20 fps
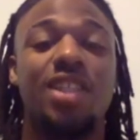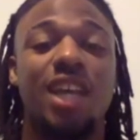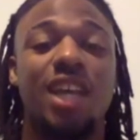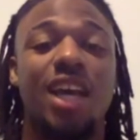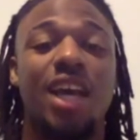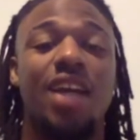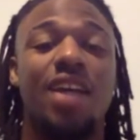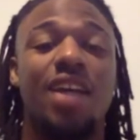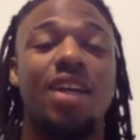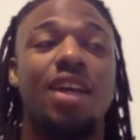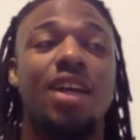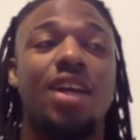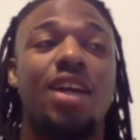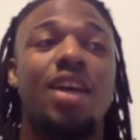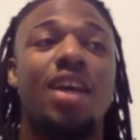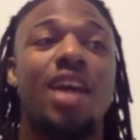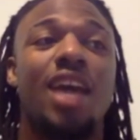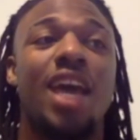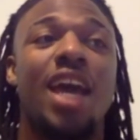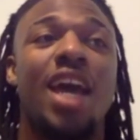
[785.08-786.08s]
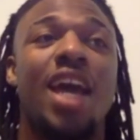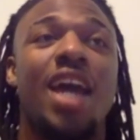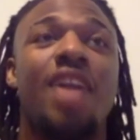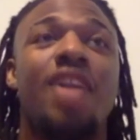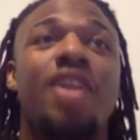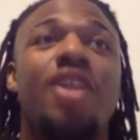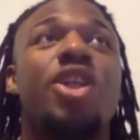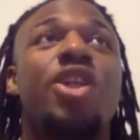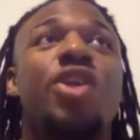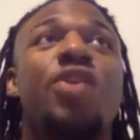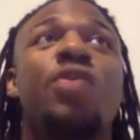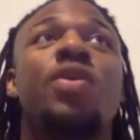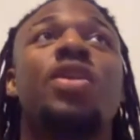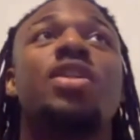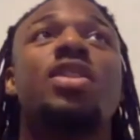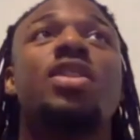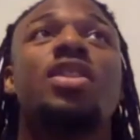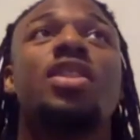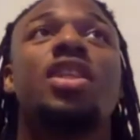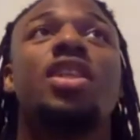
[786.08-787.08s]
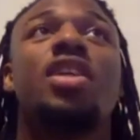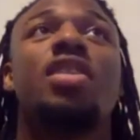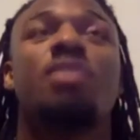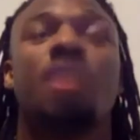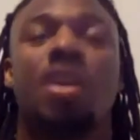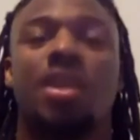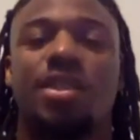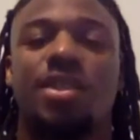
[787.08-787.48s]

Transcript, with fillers: Tech and UNC my